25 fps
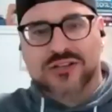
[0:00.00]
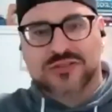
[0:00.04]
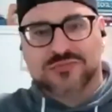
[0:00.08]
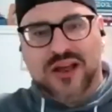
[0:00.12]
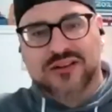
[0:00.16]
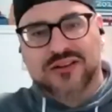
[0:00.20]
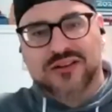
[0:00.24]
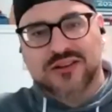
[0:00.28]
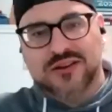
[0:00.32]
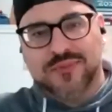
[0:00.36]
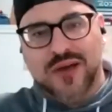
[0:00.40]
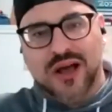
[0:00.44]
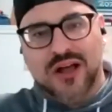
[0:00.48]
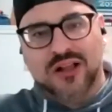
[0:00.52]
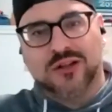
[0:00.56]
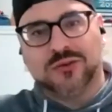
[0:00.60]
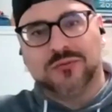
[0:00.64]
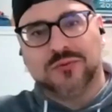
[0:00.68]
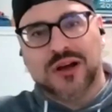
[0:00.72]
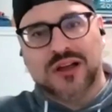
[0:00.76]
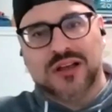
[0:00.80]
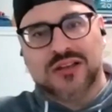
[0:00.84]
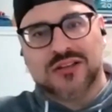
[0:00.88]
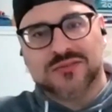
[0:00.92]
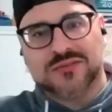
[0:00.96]
expected
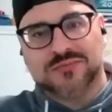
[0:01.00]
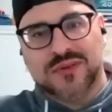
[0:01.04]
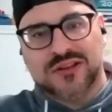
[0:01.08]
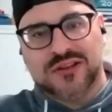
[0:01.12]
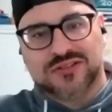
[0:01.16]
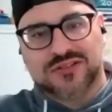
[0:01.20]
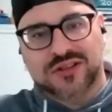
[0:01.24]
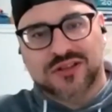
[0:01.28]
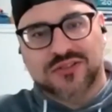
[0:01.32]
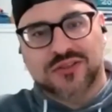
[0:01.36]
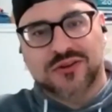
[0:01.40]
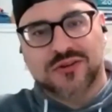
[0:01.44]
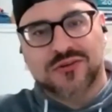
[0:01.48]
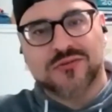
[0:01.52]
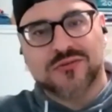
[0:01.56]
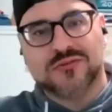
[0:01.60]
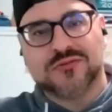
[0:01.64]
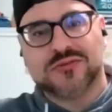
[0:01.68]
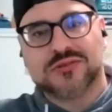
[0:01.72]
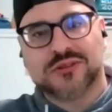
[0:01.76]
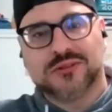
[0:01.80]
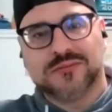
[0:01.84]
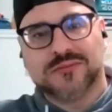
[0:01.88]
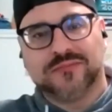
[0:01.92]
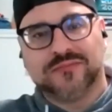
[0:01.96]
palate wise based on the
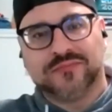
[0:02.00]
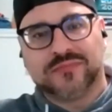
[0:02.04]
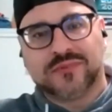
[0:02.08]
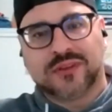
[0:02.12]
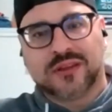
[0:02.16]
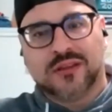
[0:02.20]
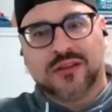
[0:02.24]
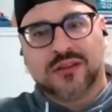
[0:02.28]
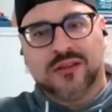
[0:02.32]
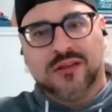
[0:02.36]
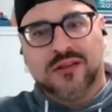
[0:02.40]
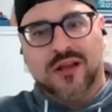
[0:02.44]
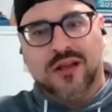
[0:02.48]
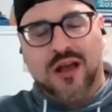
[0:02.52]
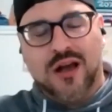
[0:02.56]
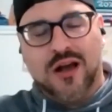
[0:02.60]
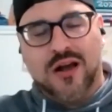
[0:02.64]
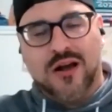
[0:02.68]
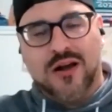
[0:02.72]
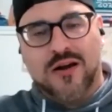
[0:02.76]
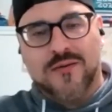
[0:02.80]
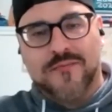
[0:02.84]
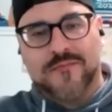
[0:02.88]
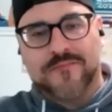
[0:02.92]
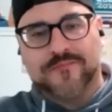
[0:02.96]
nose.
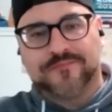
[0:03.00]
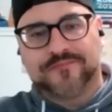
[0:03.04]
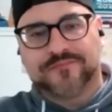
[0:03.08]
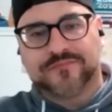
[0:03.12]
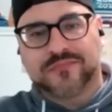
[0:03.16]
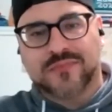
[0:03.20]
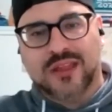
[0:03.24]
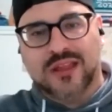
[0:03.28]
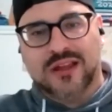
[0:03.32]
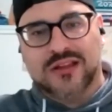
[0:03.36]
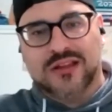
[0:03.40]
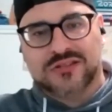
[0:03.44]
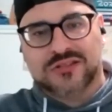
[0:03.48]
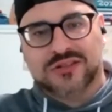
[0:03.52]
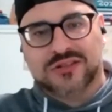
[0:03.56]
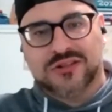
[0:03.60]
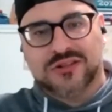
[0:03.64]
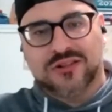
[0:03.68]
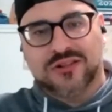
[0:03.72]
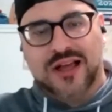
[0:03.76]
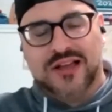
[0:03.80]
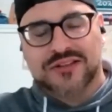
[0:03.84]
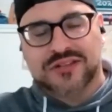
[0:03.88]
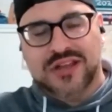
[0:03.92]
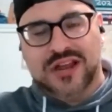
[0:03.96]
Um,
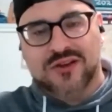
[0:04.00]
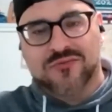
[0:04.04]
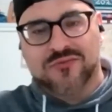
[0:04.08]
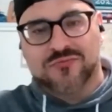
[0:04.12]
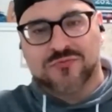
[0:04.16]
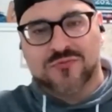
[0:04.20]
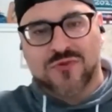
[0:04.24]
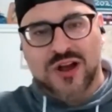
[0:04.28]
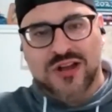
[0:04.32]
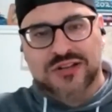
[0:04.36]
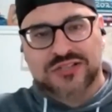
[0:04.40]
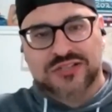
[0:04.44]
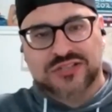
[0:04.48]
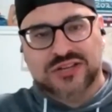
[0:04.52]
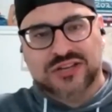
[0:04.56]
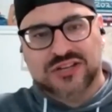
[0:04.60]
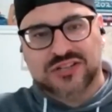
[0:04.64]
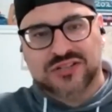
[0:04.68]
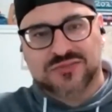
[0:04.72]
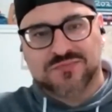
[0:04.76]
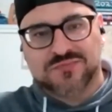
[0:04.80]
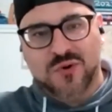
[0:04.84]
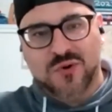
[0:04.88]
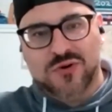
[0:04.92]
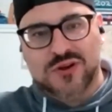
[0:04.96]
still has that
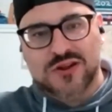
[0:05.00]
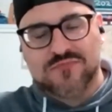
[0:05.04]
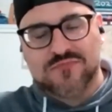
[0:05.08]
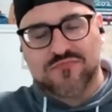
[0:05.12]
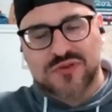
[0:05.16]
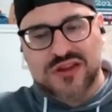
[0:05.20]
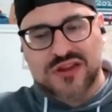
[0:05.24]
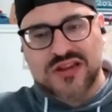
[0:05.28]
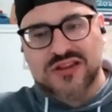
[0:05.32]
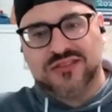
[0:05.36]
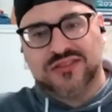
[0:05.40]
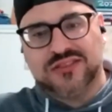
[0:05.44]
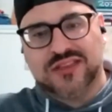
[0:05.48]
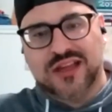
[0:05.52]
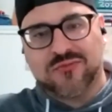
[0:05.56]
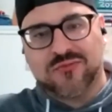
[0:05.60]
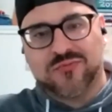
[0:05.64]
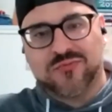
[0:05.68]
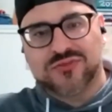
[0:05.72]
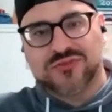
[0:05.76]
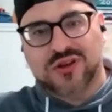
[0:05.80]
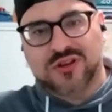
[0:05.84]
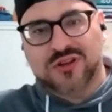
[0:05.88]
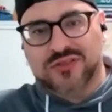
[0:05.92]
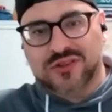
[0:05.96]
rustic smoky peat
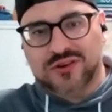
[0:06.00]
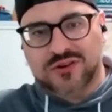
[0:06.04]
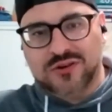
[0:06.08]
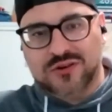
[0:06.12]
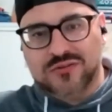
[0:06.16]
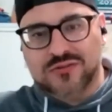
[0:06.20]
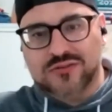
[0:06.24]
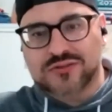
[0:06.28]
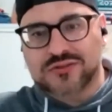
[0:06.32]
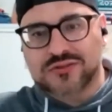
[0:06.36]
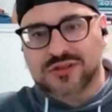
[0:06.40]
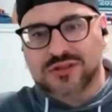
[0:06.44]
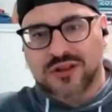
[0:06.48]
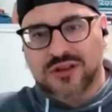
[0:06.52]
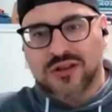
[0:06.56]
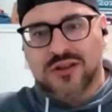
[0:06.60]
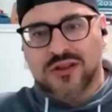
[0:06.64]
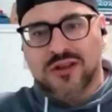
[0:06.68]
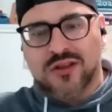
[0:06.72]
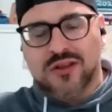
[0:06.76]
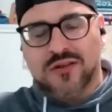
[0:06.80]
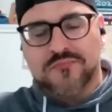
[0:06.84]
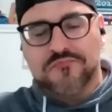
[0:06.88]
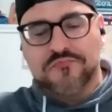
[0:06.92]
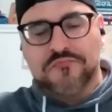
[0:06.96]
that was on the nose,
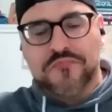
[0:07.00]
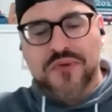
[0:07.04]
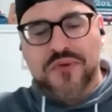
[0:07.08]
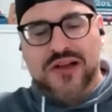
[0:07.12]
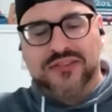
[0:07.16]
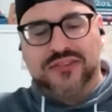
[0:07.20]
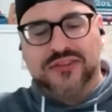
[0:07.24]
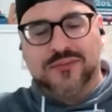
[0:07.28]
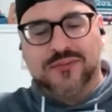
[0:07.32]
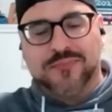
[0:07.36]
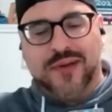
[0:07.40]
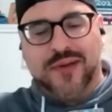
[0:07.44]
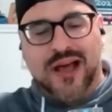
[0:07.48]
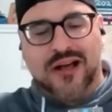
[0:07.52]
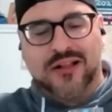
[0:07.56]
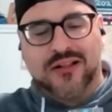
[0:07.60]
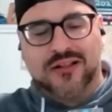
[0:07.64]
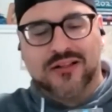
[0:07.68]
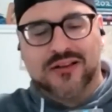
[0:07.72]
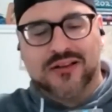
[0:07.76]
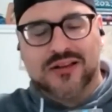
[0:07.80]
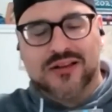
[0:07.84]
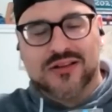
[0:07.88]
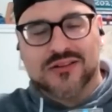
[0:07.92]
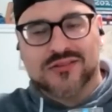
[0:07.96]
Mm-hmm. But the
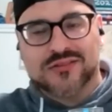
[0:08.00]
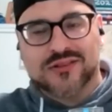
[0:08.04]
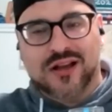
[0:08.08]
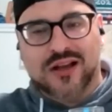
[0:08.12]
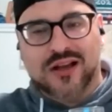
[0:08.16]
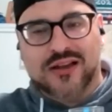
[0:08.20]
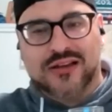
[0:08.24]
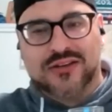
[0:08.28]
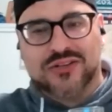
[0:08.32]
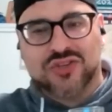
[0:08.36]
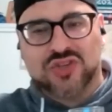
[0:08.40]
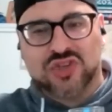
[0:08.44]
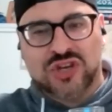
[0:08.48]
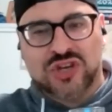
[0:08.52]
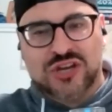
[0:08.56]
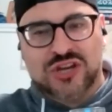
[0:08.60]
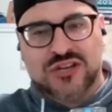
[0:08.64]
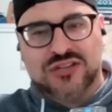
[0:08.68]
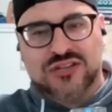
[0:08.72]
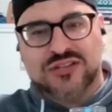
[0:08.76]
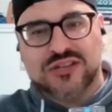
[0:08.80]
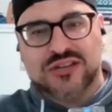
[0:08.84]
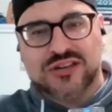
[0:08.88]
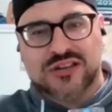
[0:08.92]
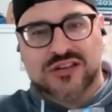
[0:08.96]
palate is not
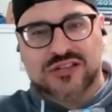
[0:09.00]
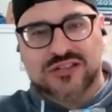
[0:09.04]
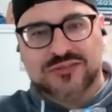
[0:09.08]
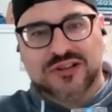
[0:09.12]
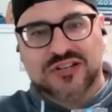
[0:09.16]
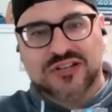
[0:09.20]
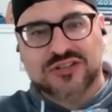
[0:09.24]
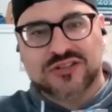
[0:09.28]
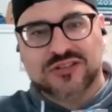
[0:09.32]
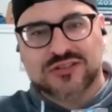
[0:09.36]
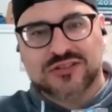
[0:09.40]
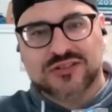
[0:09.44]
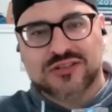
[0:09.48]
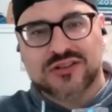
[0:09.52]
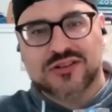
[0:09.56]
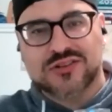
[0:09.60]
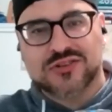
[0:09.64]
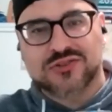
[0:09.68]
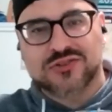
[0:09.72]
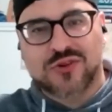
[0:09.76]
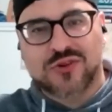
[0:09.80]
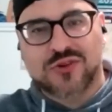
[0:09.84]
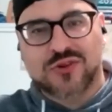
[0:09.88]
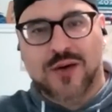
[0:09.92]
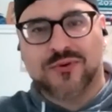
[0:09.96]
cheesy as much as it
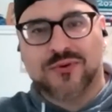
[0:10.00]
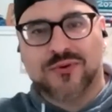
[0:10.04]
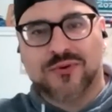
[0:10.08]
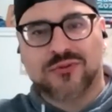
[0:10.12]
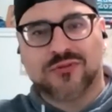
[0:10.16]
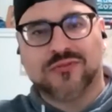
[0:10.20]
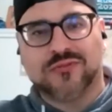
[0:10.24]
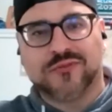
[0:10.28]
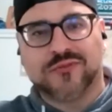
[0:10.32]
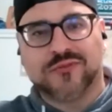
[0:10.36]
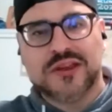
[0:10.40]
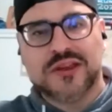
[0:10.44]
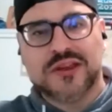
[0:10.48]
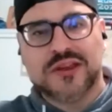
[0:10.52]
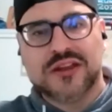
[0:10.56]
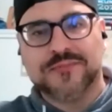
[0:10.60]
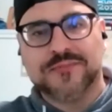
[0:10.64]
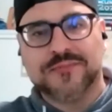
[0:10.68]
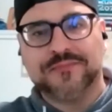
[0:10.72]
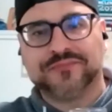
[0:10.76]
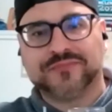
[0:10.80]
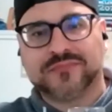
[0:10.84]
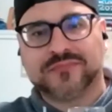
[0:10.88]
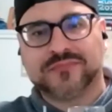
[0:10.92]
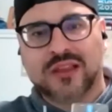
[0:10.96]
is tropical for me.
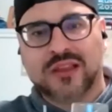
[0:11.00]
